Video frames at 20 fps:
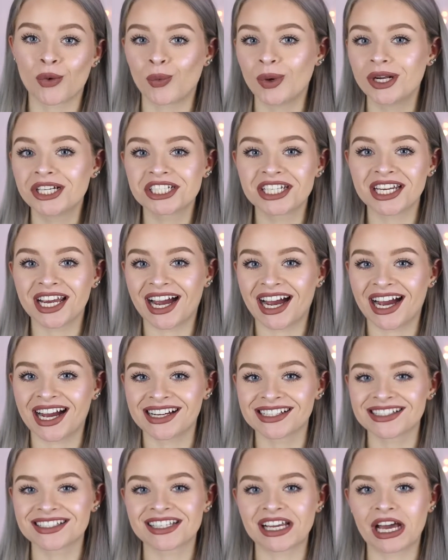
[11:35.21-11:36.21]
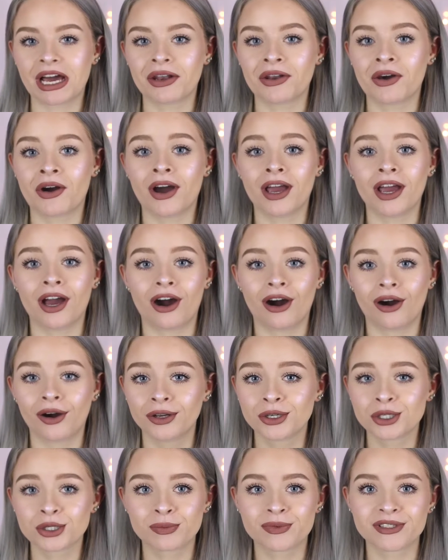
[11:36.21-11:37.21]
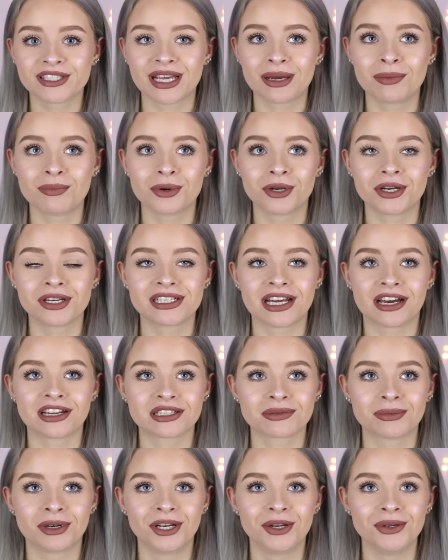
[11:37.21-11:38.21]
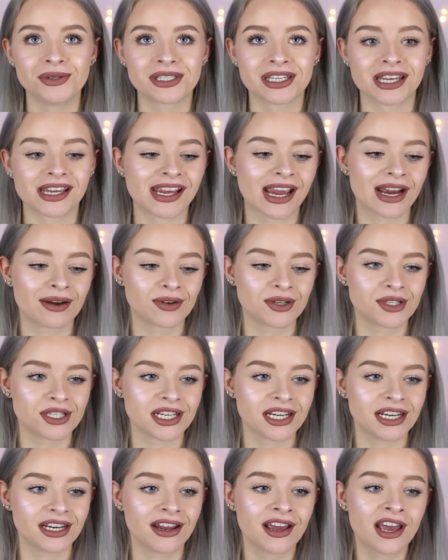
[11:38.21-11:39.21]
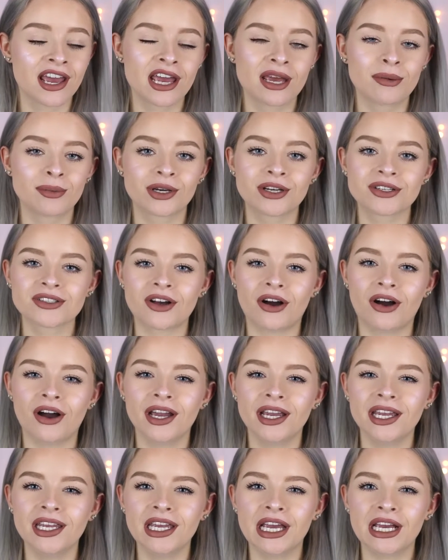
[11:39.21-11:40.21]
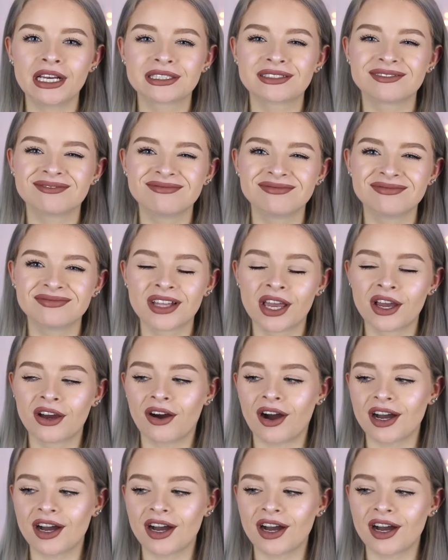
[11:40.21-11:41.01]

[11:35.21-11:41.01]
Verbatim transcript: which it has and I 100% put it down to my new skincare routine because I, mm,